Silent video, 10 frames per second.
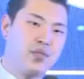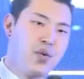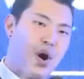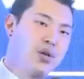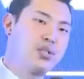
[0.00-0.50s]

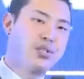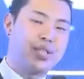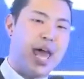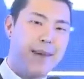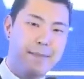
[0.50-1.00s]
first
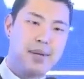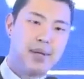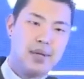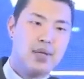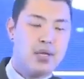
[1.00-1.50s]
step,
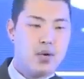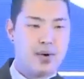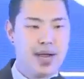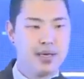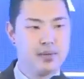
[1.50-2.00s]

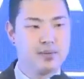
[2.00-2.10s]
right?